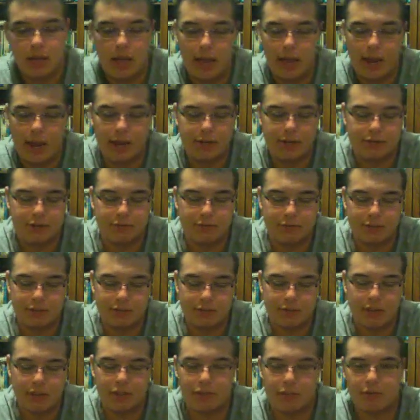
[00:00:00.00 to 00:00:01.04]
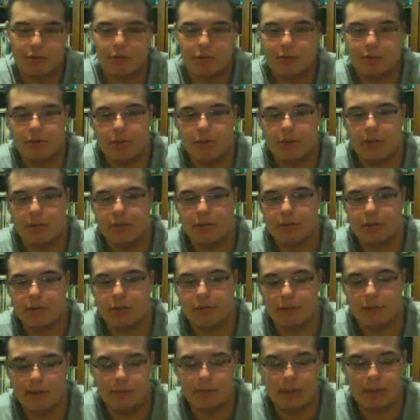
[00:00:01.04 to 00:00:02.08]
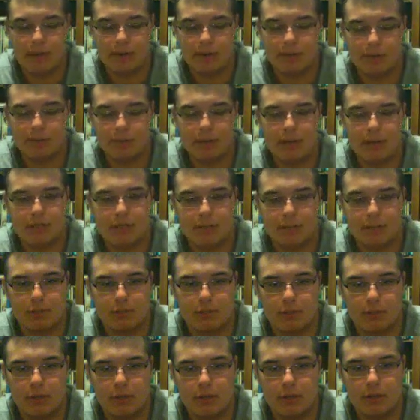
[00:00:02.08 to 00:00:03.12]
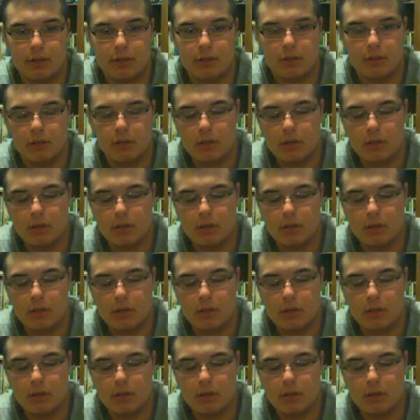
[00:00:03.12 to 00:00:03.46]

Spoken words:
and it just feeds right through. You can easily fit a battery space in between here,